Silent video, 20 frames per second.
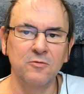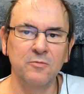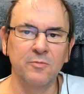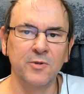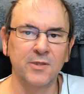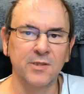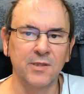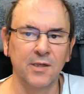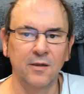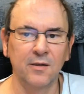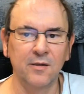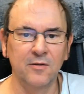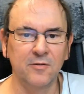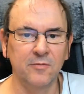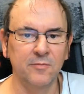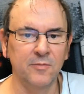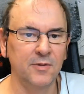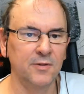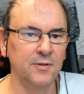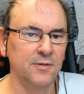super
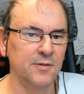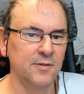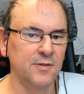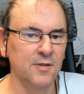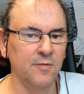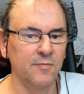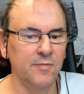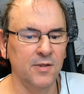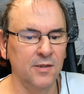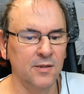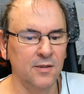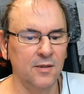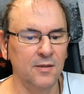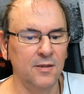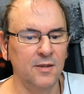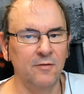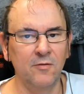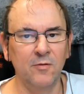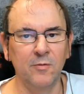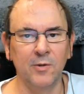technical but
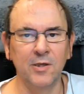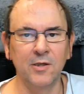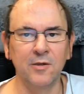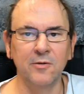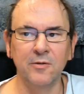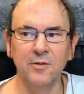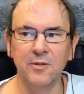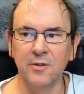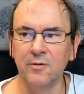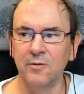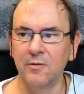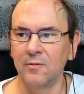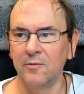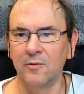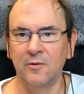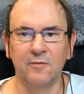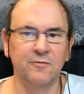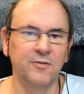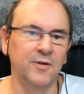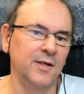something that everybody could
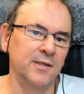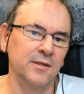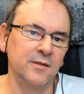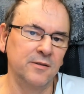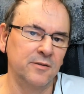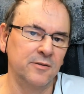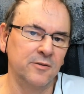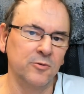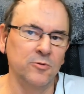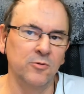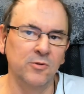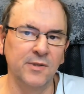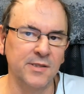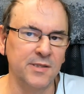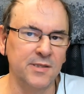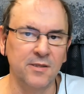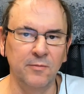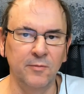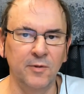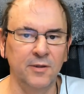do or find a
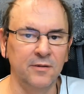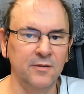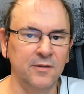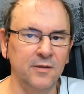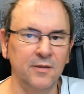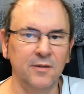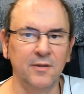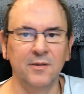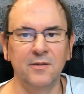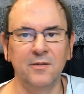tool that's similar